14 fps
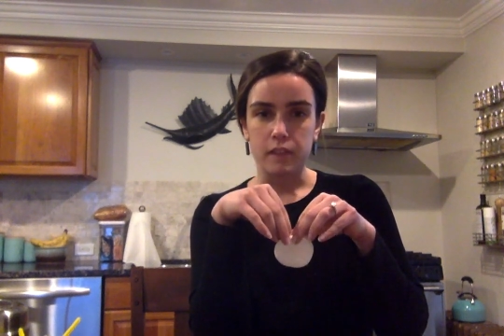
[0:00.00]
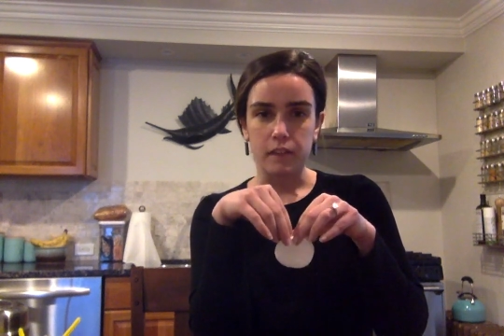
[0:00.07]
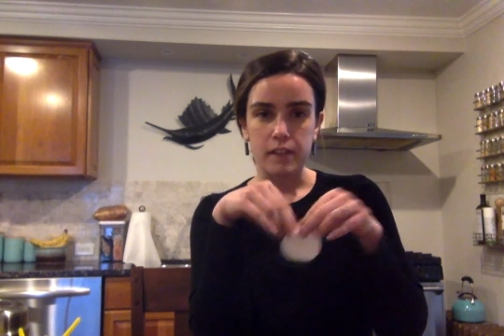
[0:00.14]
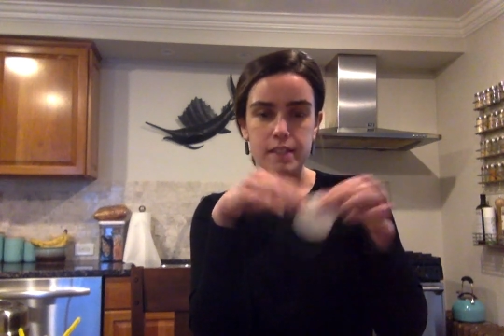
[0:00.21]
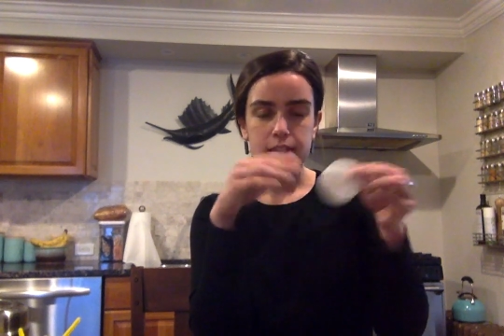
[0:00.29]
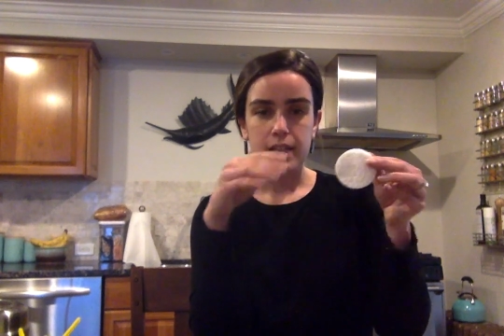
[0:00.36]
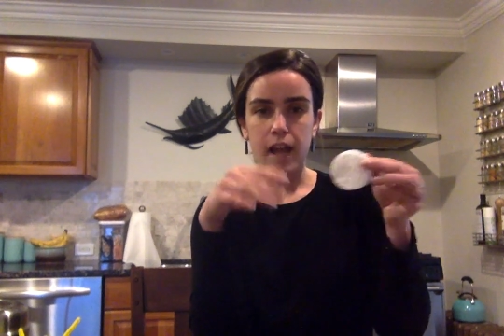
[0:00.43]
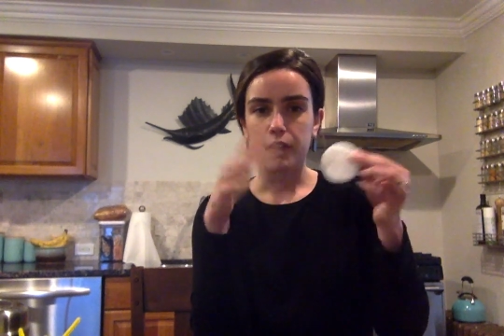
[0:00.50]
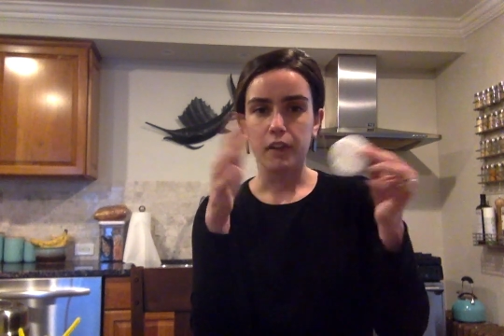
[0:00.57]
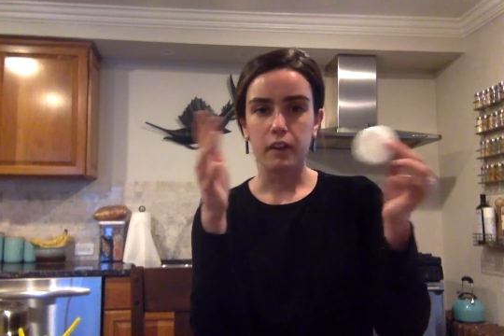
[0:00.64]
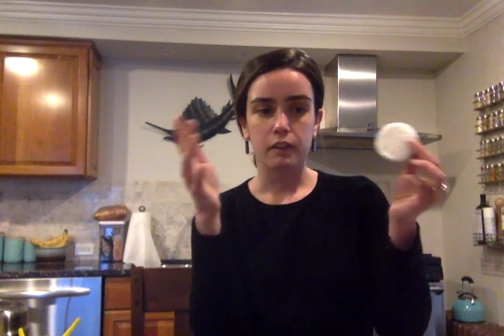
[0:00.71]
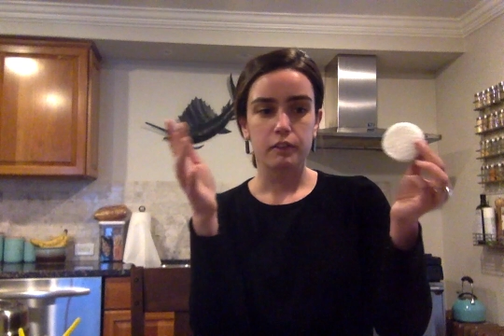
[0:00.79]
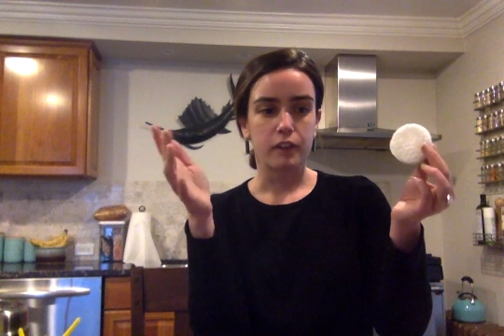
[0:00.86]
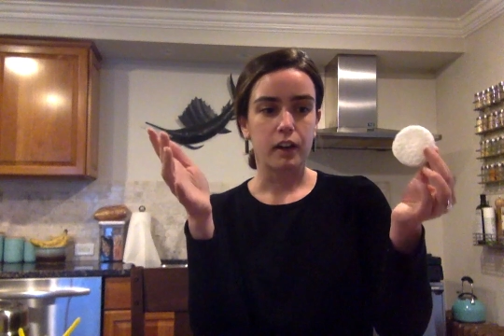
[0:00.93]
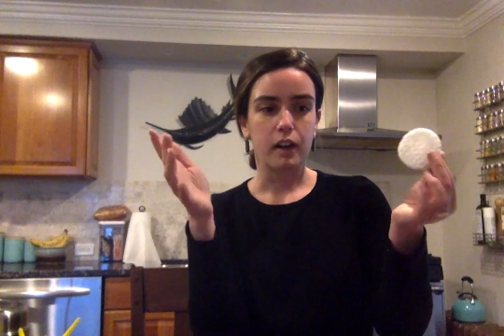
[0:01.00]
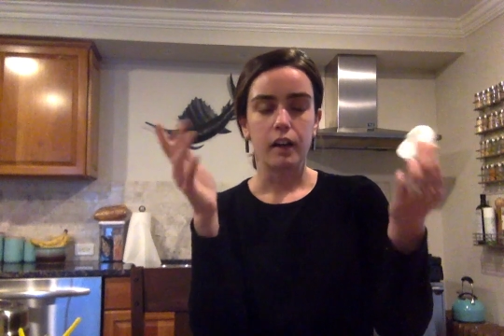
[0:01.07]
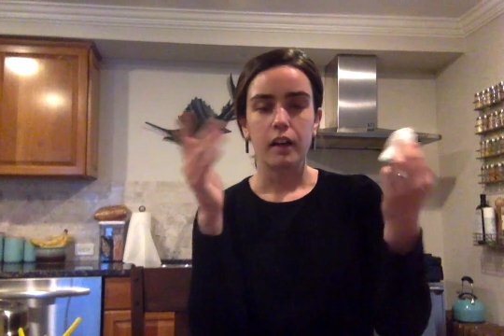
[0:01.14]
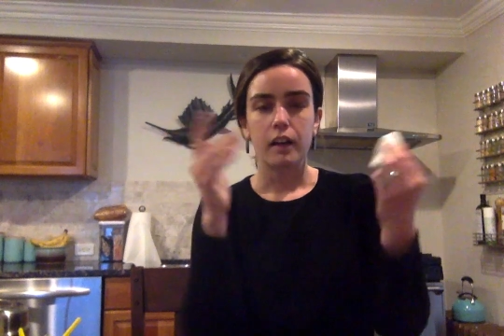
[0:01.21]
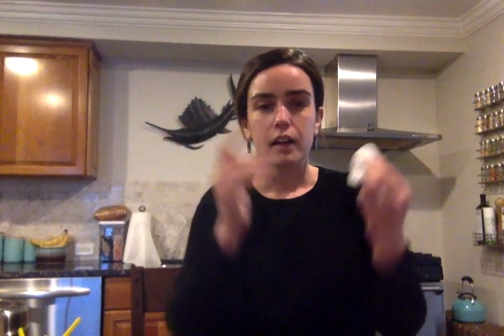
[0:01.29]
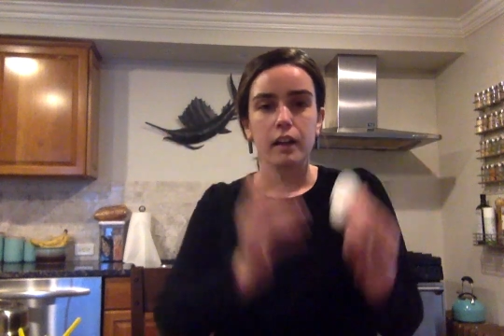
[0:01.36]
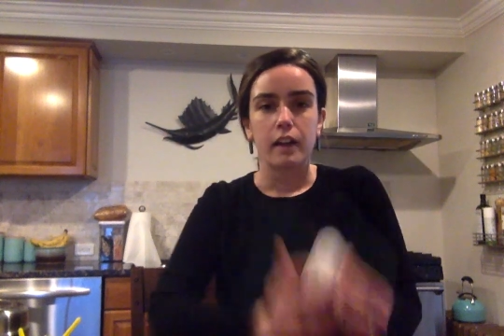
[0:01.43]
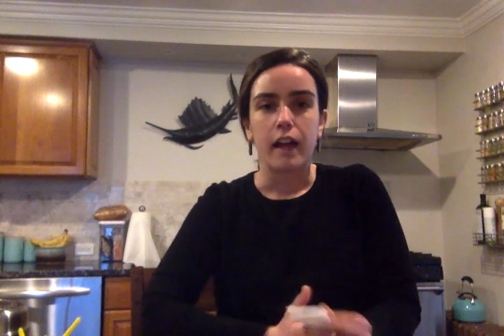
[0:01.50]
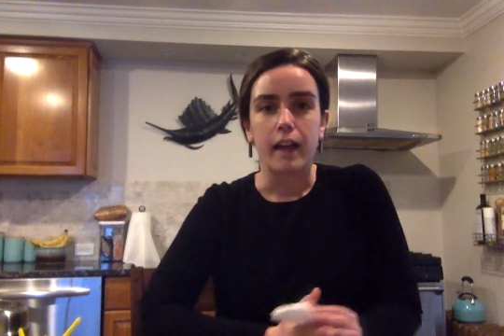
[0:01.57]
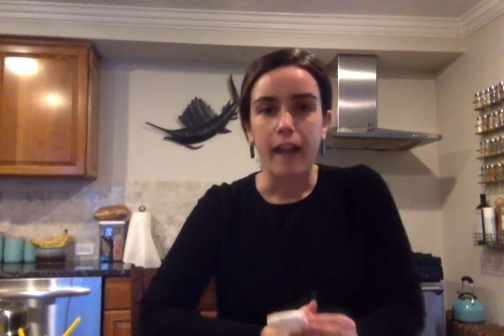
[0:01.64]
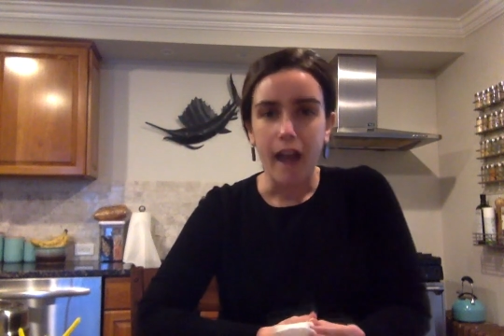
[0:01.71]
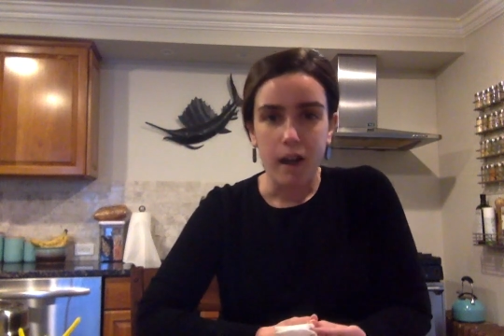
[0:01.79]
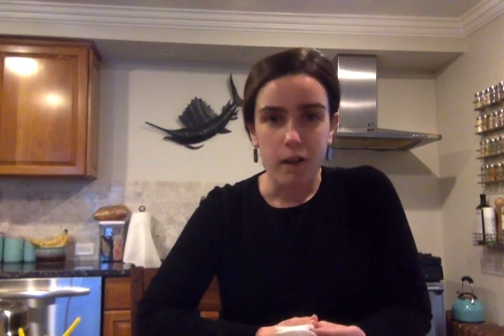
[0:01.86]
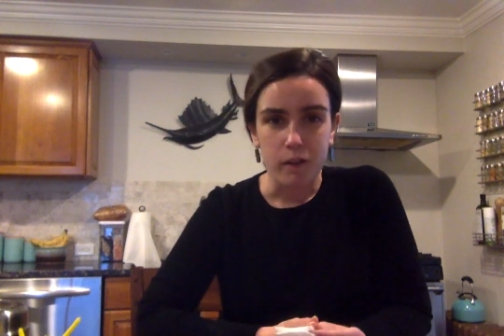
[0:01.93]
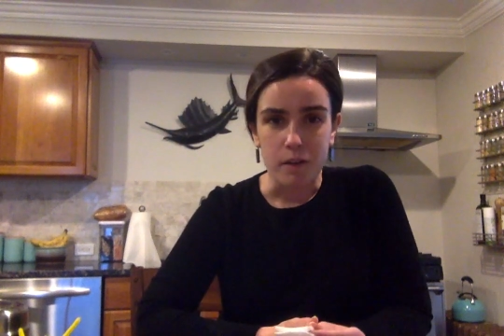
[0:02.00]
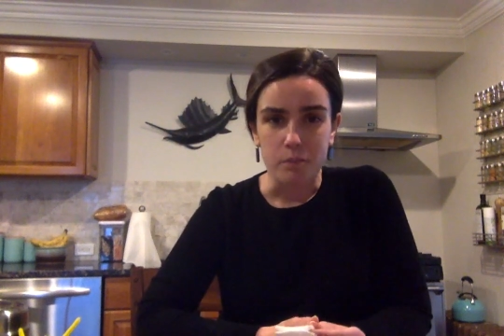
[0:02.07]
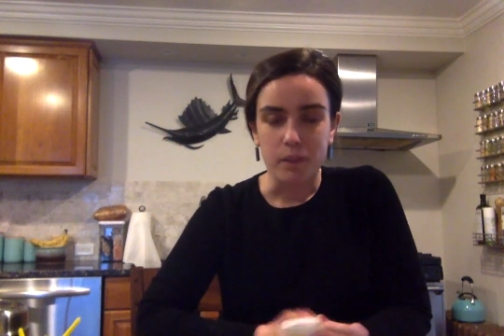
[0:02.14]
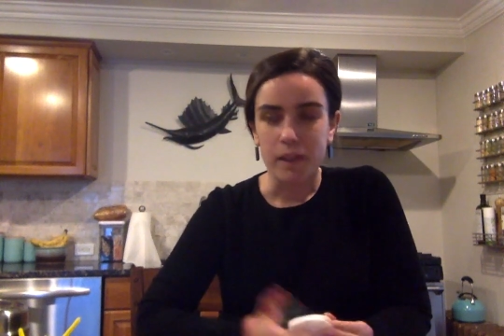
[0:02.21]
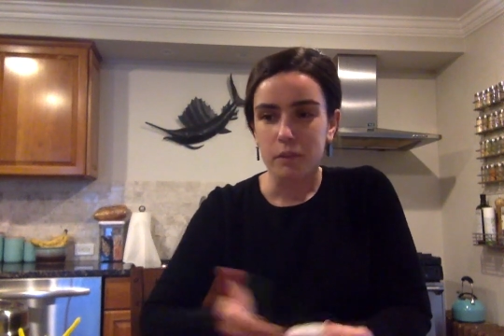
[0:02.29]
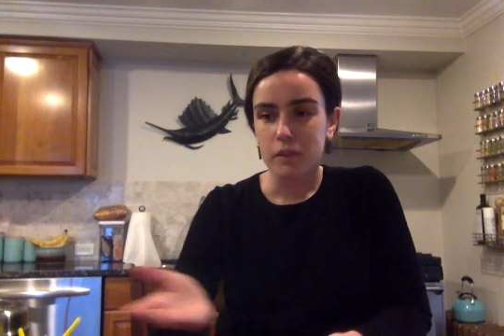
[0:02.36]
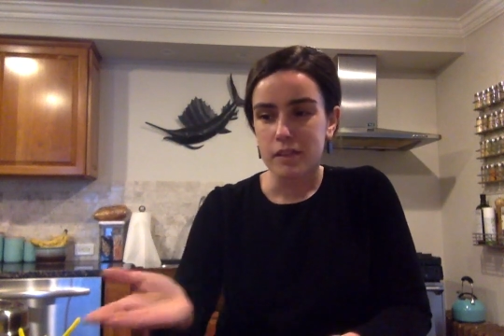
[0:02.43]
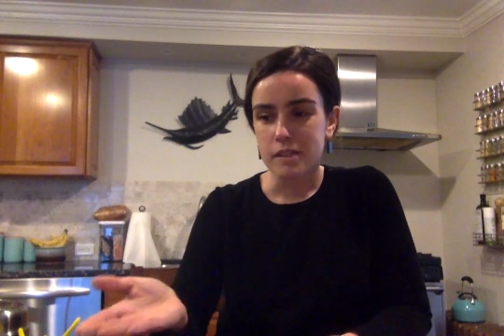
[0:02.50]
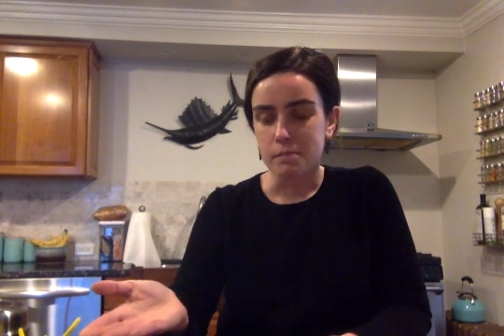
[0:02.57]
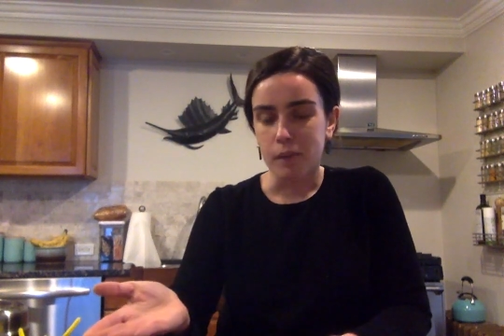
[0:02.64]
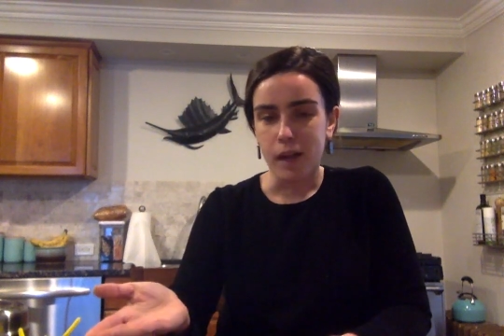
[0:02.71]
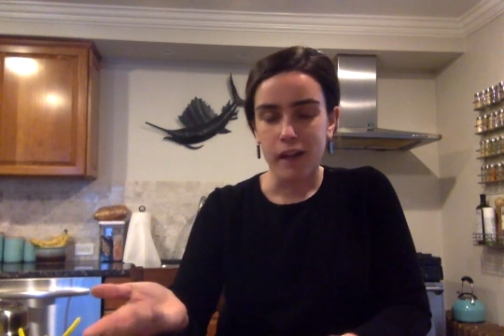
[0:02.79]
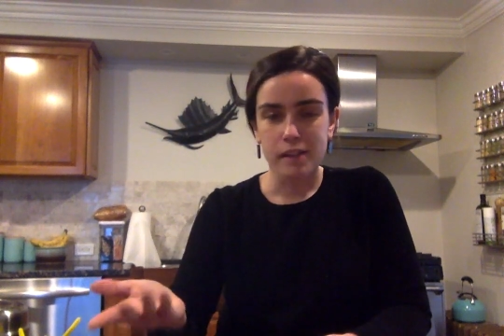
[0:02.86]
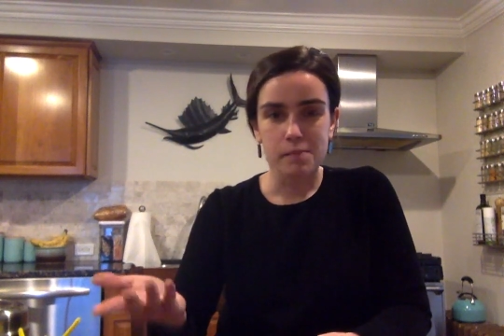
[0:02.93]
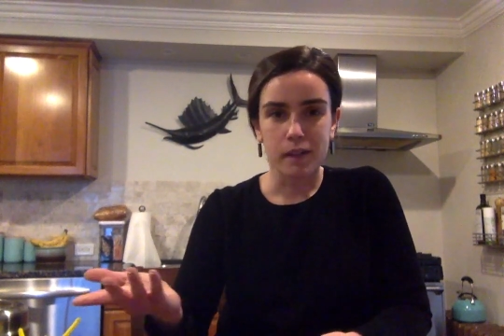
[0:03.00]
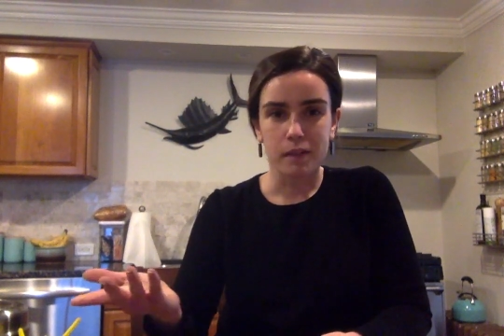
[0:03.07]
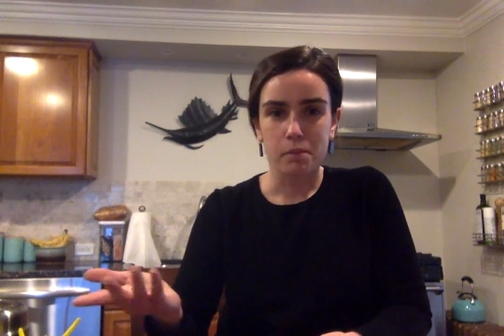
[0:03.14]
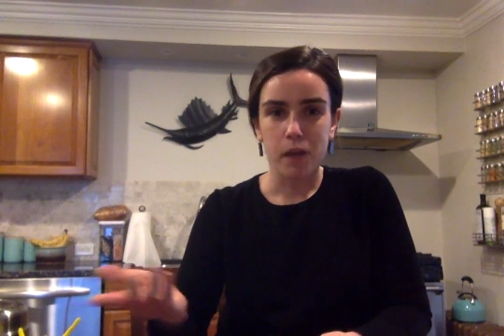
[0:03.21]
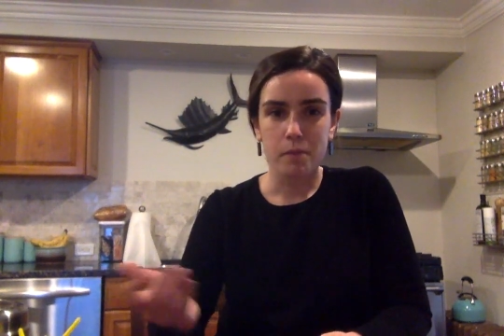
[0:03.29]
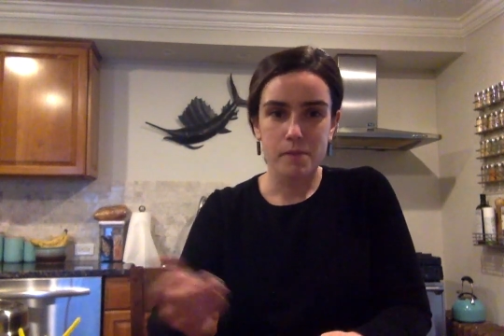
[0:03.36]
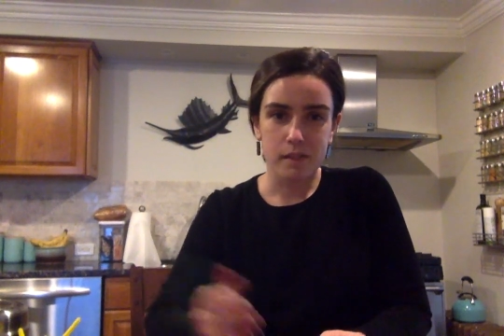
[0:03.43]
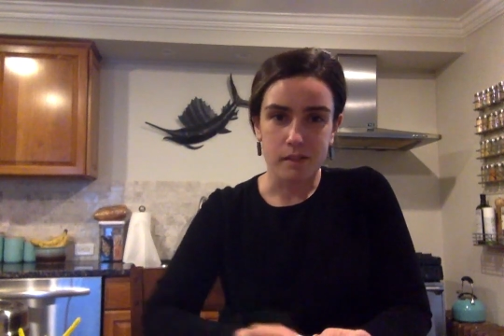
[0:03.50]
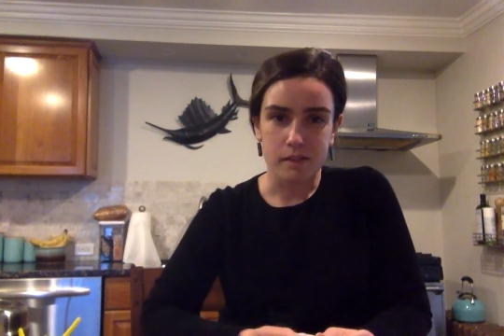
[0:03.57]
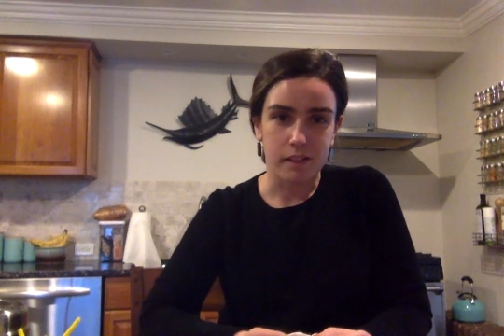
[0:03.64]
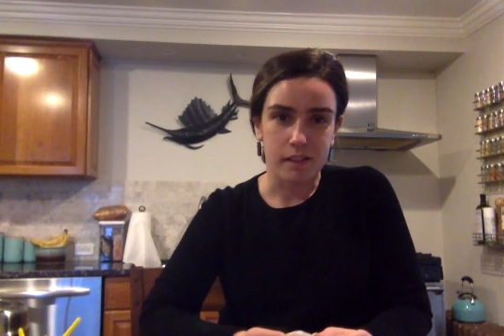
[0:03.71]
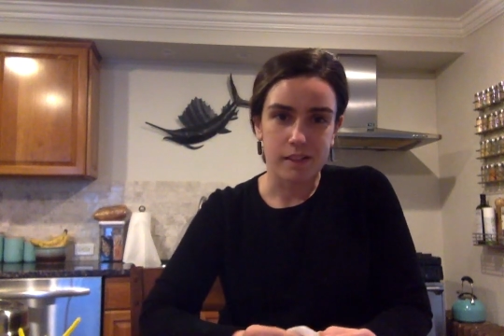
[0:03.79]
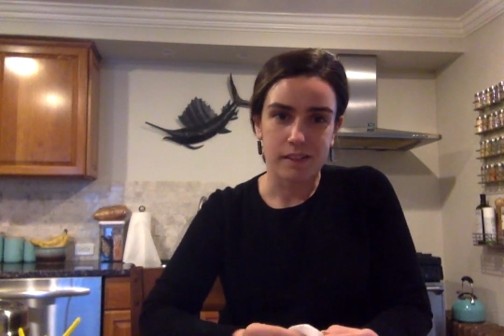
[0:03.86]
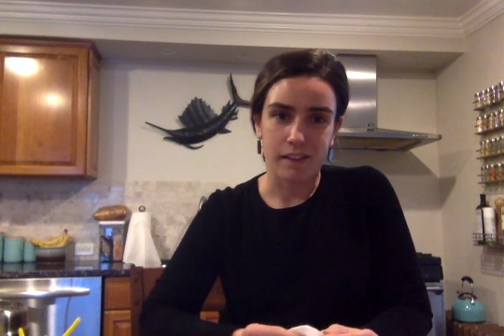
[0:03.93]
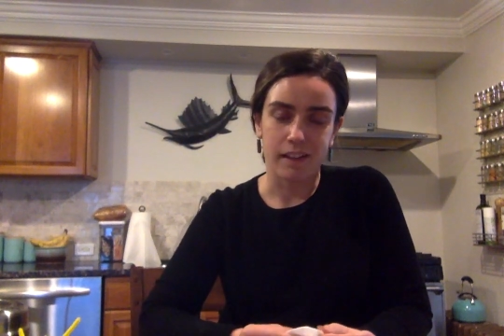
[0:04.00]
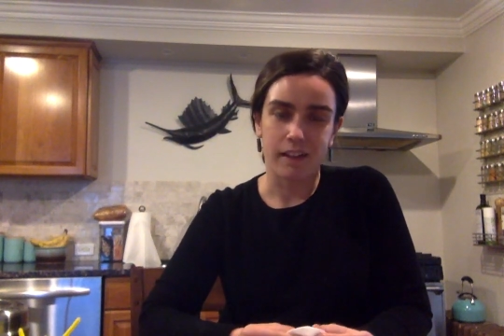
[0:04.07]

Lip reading: They sat there for an hour and played with this box putting popsicle sticks in.